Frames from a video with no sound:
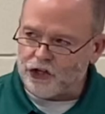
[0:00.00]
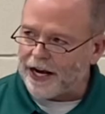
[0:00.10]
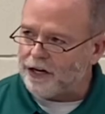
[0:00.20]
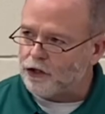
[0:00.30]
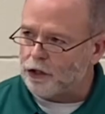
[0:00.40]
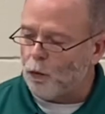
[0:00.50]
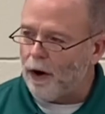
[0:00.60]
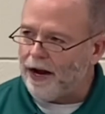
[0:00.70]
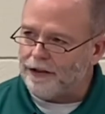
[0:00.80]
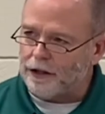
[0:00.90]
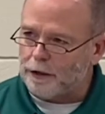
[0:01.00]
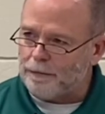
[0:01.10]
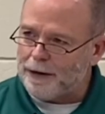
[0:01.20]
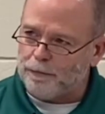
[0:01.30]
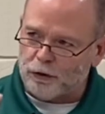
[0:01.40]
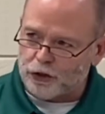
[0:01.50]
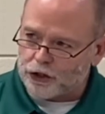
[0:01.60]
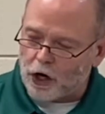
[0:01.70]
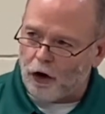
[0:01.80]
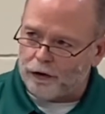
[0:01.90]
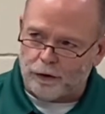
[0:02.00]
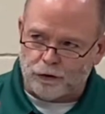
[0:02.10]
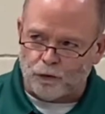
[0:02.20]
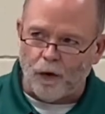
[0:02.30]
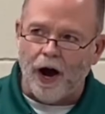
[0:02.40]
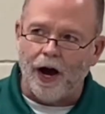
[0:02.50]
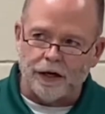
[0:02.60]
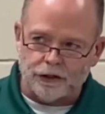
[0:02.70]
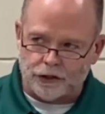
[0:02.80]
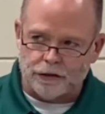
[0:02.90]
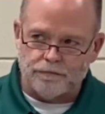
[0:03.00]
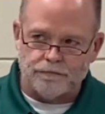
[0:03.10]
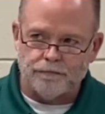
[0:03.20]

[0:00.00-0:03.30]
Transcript: change the way that the people saw those rocks,